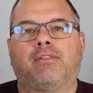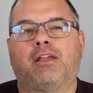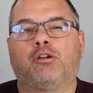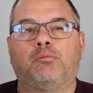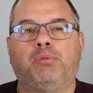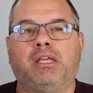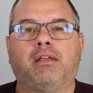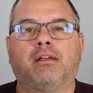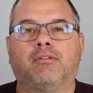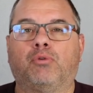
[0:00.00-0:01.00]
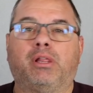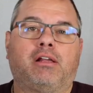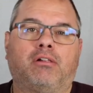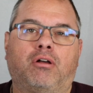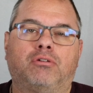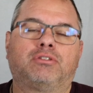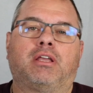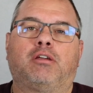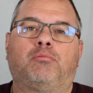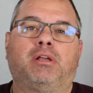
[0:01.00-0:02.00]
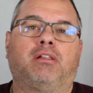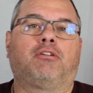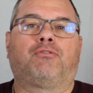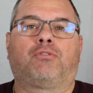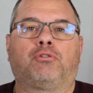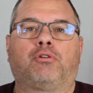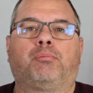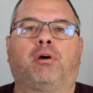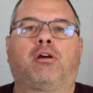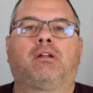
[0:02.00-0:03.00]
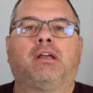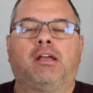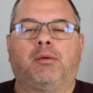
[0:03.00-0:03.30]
They could be really close, they could be a little further apart,